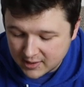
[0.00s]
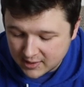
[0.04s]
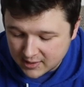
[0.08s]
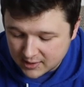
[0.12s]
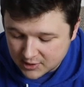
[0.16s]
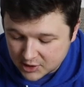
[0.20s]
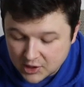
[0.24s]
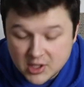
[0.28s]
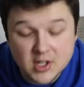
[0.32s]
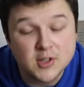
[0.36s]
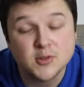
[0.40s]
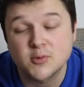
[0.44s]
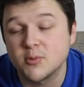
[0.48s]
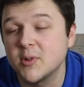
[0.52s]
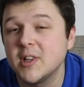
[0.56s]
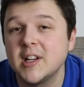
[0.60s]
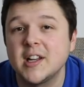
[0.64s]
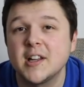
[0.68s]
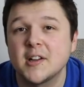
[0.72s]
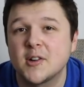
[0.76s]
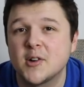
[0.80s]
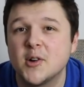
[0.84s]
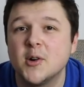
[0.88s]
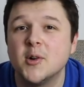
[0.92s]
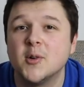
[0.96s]
She is really
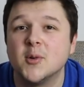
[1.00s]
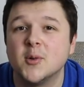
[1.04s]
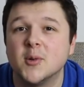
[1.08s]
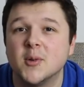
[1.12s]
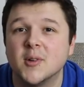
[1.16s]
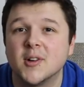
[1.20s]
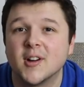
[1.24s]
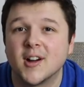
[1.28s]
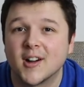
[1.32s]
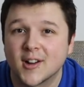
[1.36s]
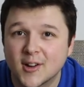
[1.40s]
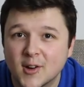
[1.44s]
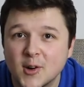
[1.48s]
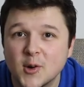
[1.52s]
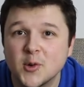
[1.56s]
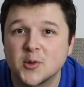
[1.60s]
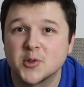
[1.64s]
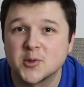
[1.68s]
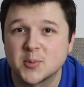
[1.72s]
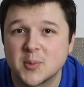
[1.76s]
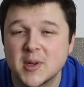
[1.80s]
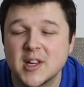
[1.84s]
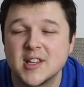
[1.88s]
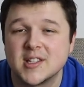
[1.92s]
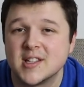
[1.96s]
a cool
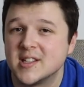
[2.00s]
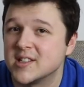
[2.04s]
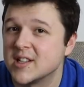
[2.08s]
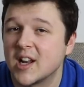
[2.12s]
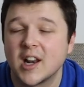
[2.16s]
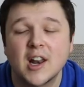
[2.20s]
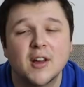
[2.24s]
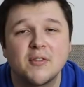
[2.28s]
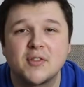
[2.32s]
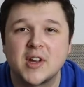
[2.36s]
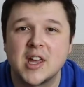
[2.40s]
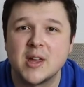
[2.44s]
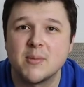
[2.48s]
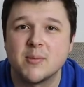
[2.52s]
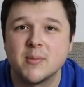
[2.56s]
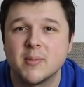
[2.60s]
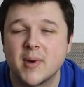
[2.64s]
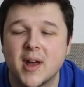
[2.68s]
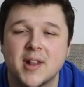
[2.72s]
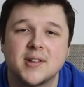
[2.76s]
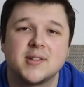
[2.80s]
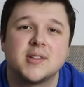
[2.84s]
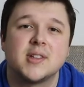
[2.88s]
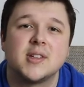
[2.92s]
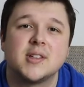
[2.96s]
species. I love keeping
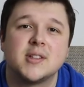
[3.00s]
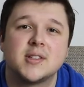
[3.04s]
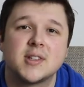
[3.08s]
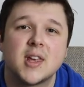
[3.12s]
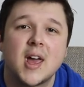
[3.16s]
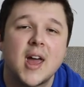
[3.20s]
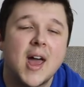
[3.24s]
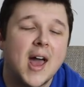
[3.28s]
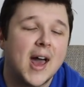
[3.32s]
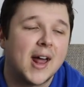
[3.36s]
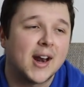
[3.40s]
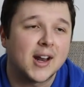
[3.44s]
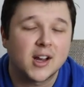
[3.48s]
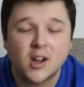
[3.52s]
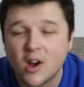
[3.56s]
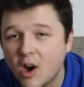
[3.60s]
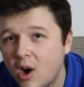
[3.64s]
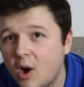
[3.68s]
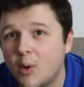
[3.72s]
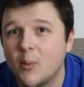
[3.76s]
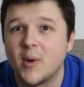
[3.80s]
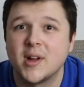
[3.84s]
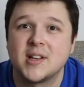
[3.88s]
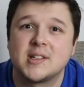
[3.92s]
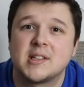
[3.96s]
mantids and I
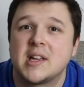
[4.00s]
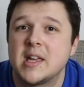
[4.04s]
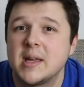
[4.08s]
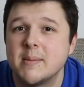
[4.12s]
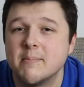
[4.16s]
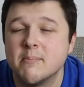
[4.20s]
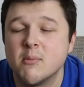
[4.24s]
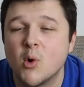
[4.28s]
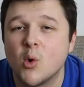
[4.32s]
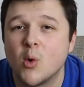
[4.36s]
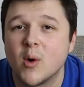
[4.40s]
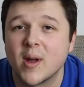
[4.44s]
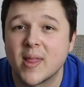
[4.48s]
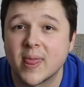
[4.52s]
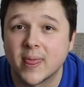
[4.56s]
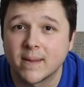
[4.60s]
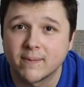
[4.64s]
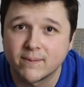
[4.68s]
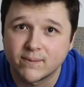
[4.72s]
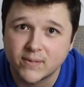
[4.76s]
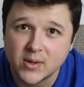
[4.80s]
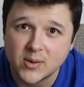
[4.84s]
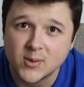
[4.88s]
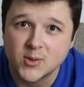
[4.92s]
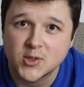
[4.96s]
can't wait to keep more in the
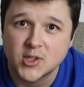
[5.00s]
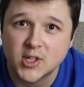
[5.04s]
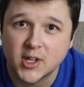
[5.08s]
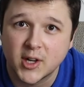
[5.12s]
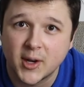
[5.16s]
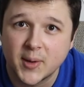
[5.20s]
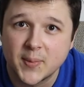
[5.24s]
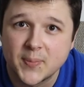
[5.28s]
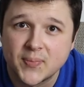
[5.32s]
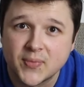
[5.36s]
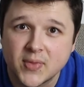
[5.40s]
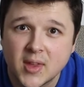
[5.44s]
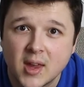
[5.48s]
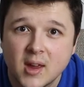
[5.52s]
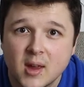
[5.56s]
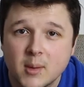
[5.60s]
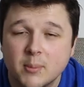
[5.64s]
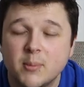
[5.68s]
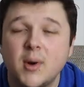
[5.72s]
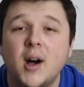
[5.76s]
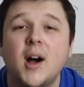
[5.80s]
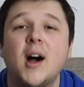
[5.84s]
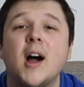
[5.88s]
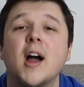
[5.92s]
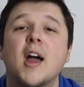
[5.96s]
future.
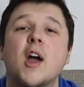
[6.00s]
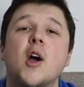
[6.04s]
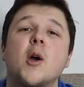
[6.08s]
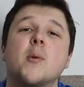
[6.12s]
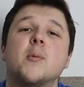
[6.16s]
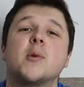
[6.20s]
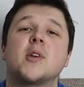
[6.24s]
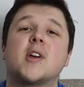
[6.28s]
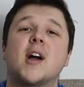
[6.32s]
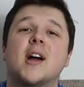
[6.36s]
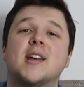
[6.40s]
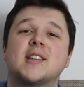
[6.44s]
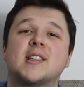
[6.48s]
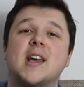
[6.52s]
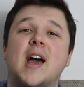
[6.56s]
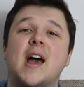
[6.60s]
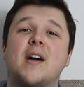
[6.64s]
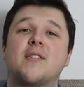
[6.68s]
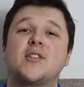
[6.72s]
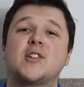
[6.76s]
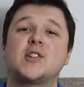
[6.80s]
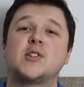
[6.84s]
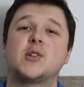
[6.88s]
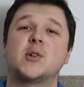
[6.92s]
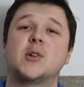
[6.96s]
But I hope you guys
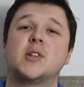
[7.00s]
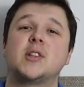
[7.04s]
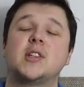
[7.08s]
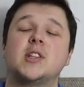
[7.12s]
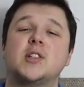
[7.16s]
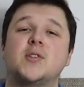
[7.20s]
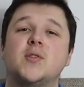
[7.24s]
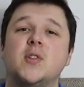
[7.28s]
have enjoyed this